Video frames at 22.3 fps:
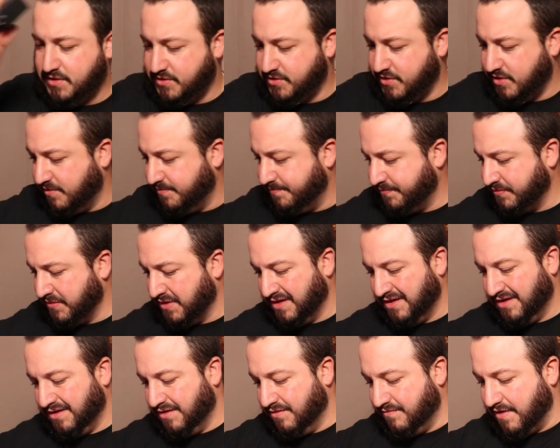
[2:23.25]
So
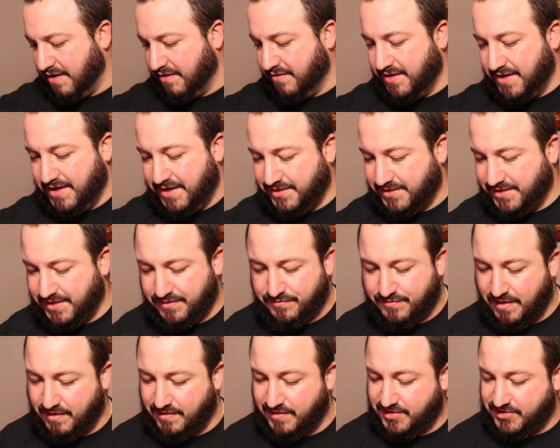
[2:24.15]
very easy,
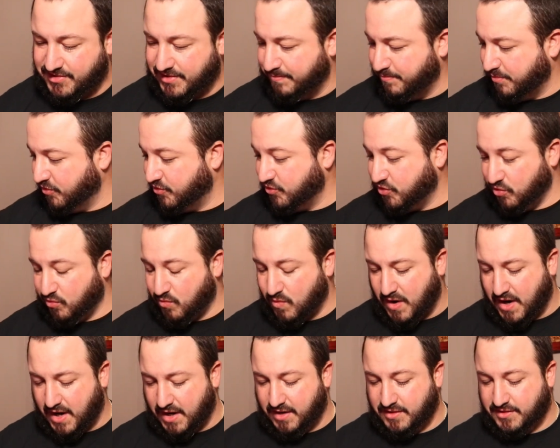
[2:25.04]
very simple, two
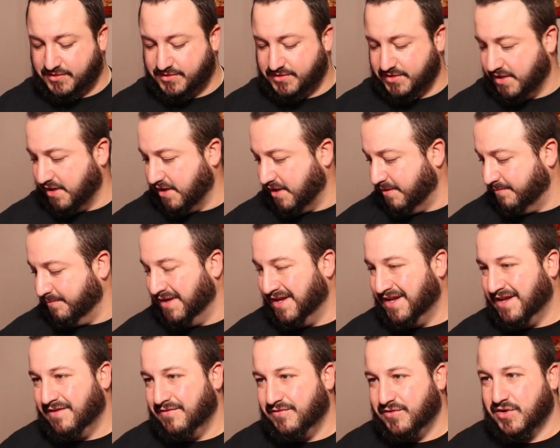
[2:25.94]
wires.
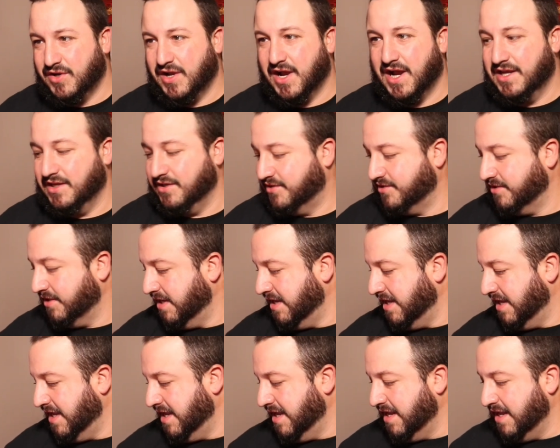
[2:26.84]
You guys,
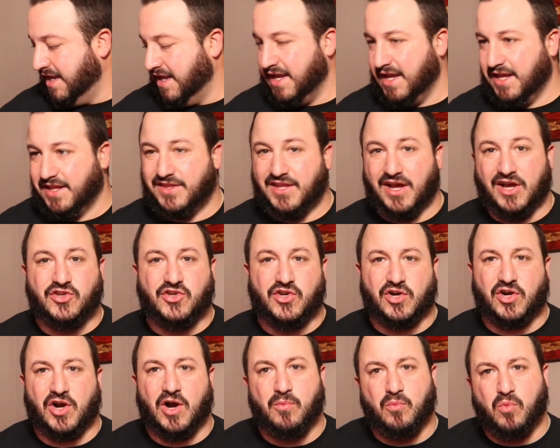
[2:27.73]
it does
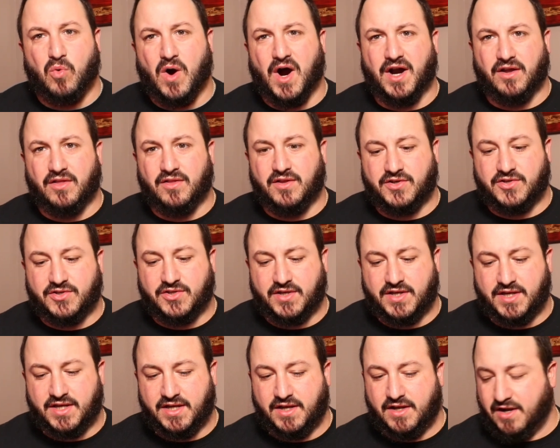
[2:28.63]
hook up
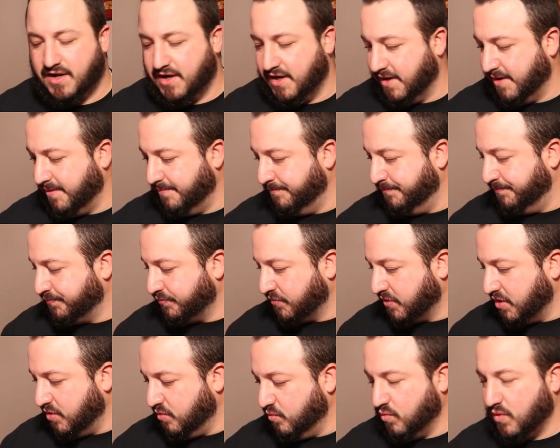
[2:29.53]
wirelessly.
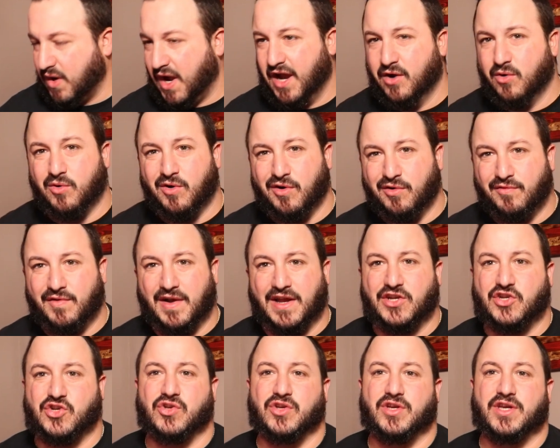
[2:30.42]
I will
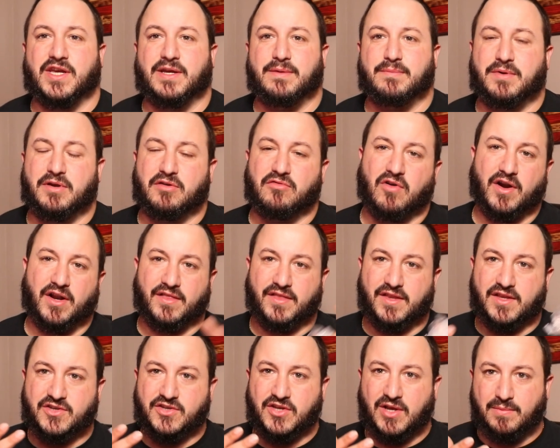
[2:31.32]
eventually be running
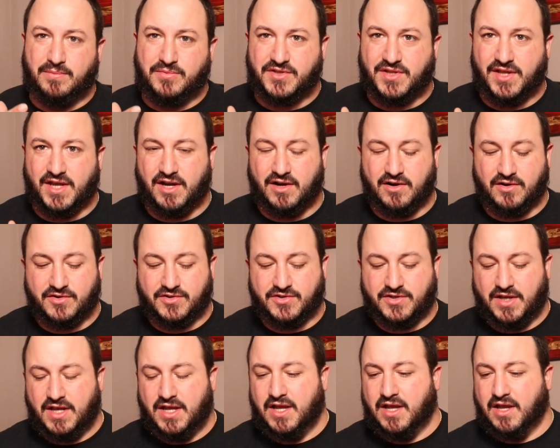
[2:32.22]
this
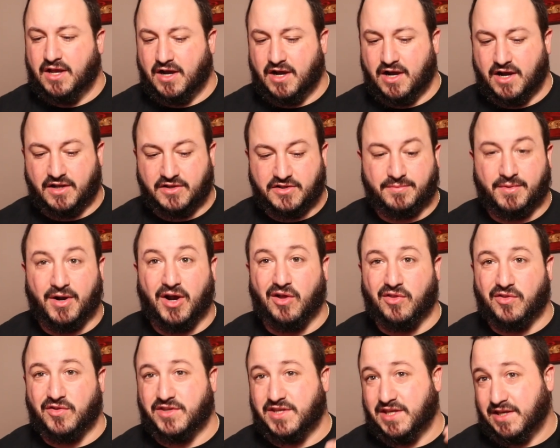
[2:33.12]
upstairs to my
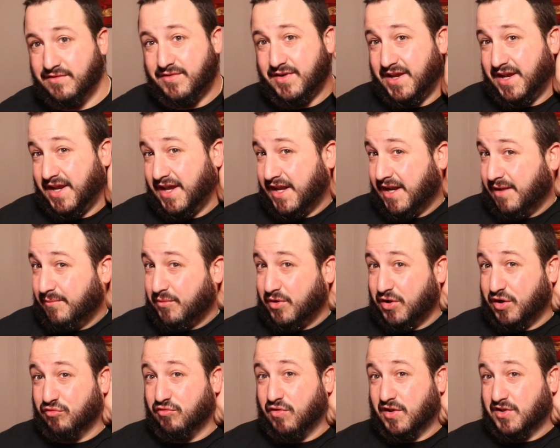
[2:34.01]
other TV, and I'm
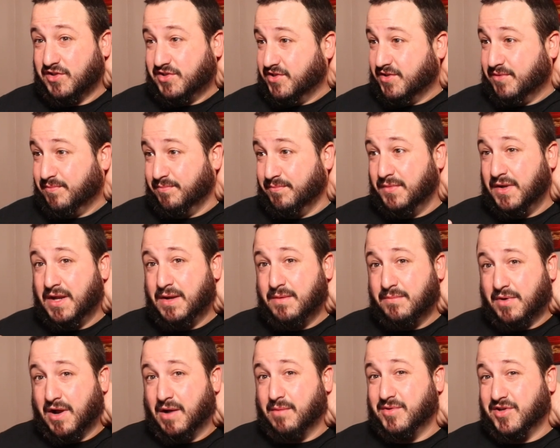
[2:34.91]
going to run some,
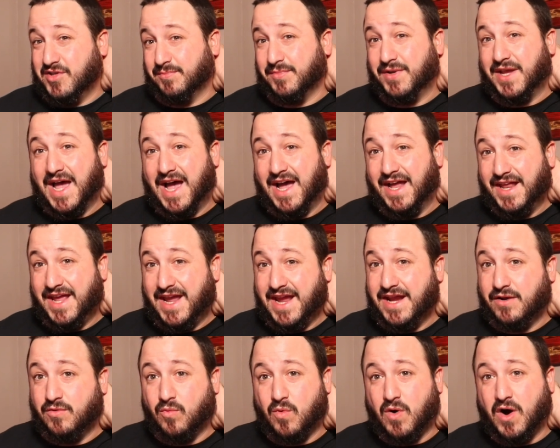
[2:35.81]
probably some Cat
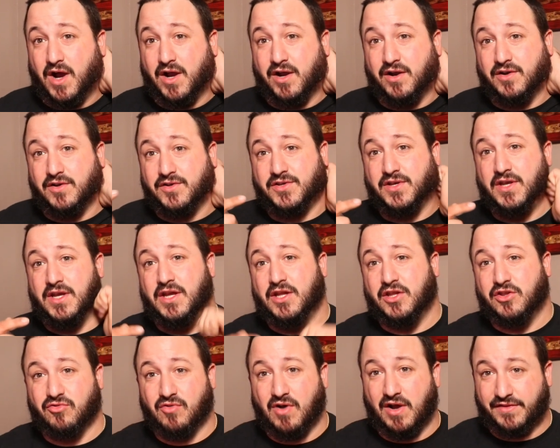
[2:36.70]
8 wires
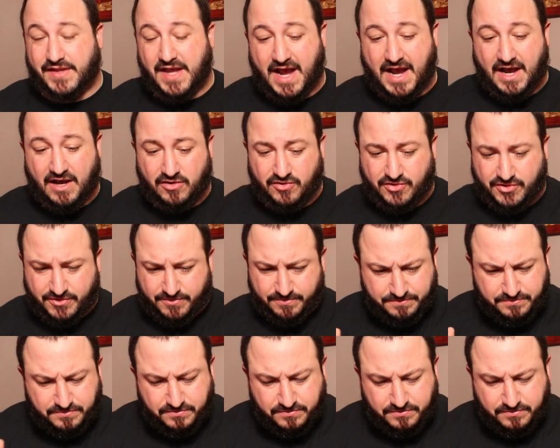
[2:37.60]
throughout the house,